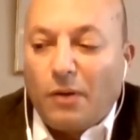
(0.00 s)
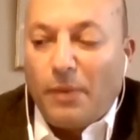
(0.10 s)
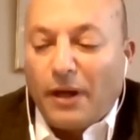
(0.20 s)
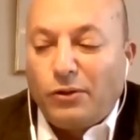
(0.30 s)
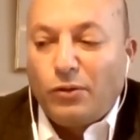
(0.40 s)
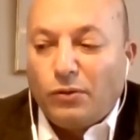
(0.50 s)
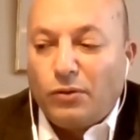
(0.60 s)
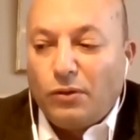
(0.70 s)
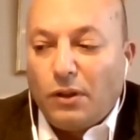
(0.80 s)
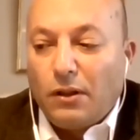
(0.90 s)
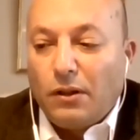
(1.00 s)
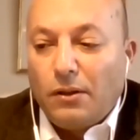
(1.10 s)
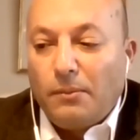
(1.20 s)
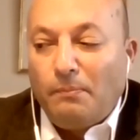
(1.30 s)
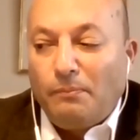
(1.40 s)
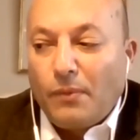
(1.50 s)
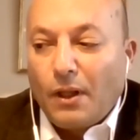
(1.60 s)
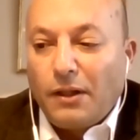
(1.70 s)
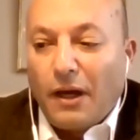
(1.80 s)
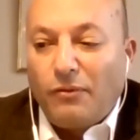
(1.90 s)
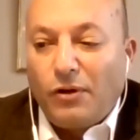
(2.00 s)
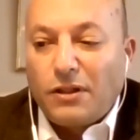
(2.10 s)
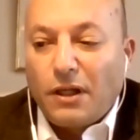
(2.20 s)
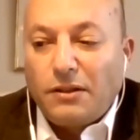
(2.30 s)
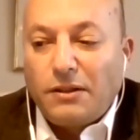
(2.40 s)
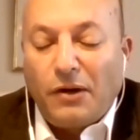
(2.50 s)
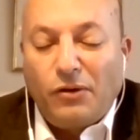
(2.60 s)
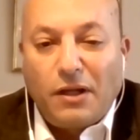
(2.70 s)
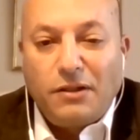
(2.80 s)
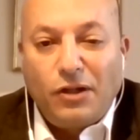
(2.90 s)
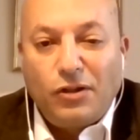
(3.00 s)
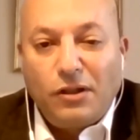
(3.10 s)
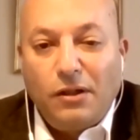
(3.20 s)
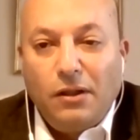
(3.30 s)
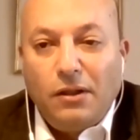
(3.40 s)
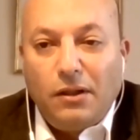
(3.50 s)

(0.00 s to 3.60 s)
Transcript: come back to the efforts at standardization